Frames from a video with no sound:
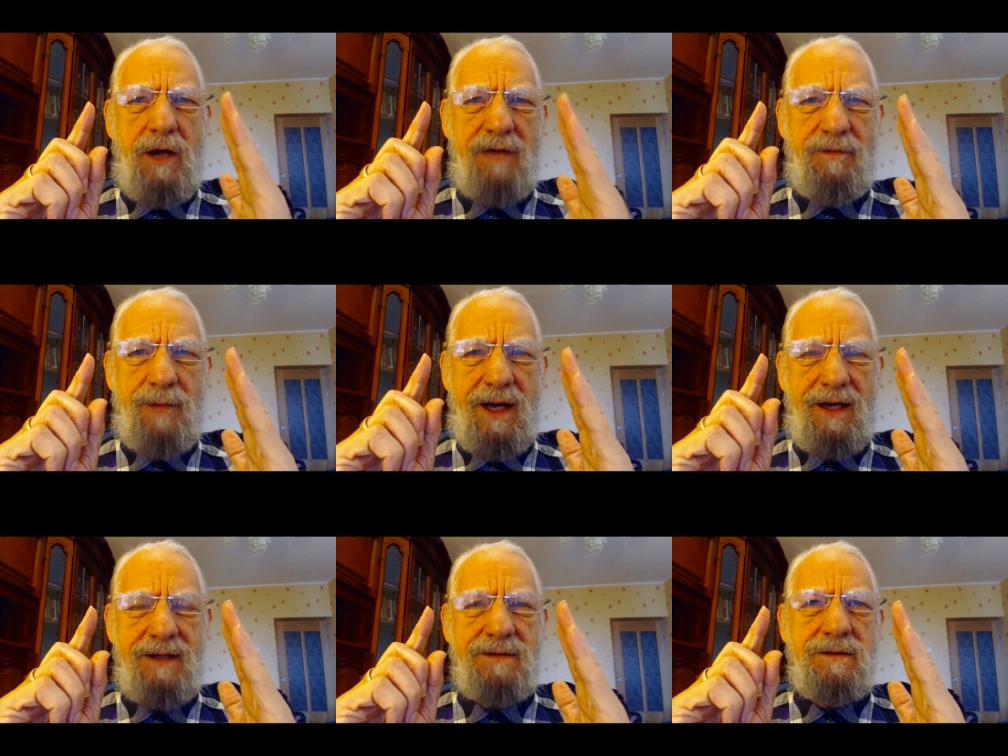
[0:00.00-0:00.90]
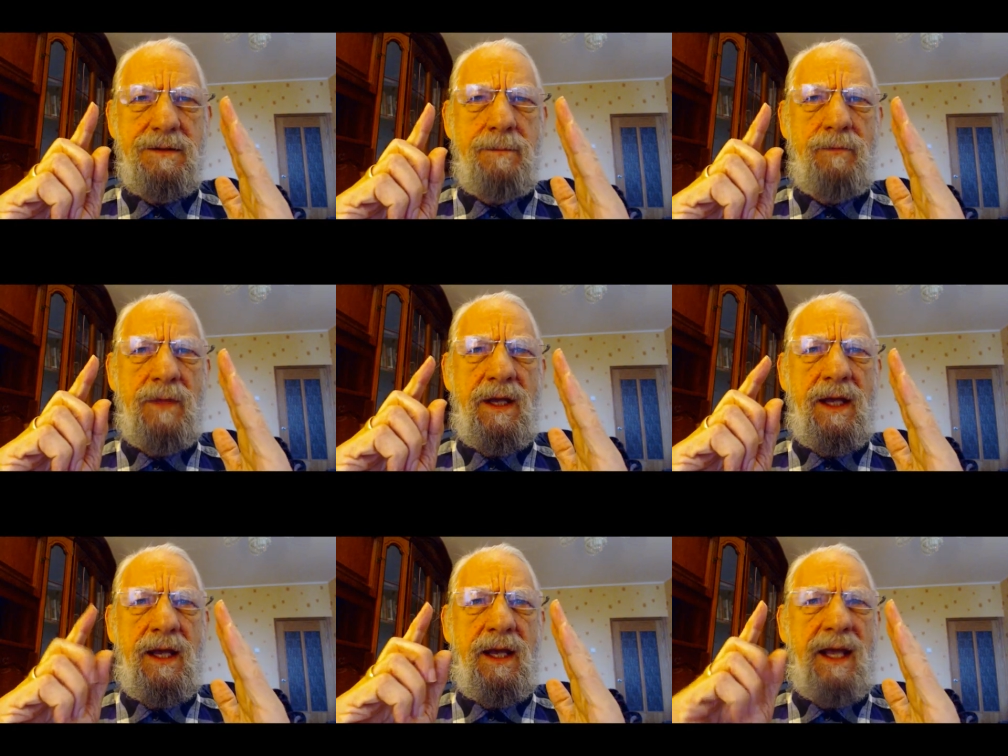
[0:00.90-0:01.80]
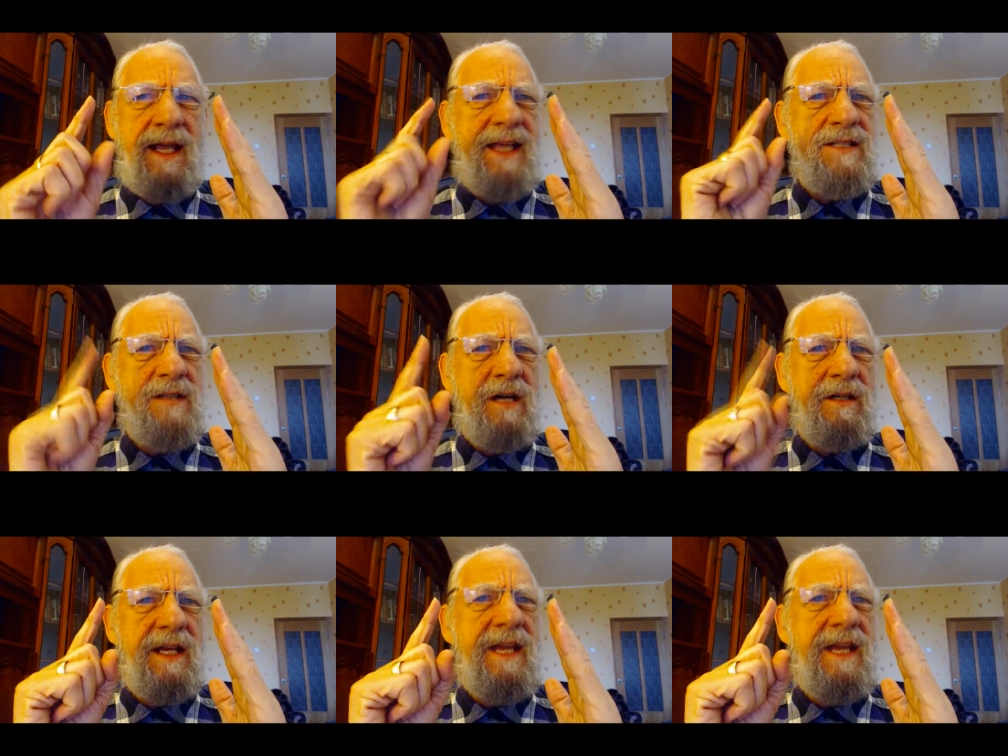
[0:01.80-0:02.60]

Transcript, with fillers: off about it, he's not going.